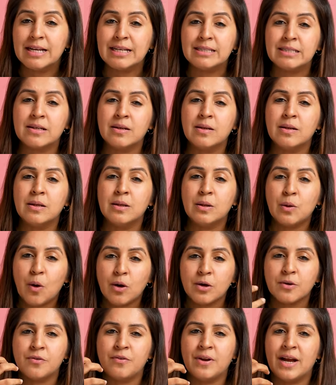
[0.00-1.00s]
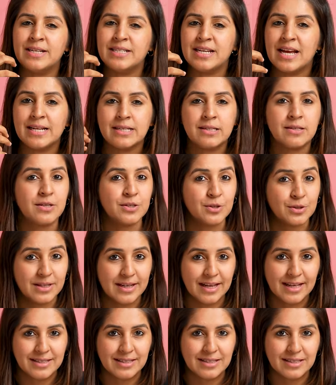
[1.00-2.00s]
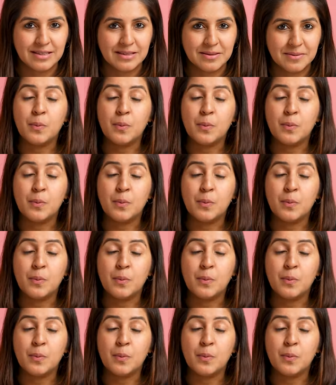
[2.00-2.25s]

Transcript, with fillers: lets a lot of light enter into the lens.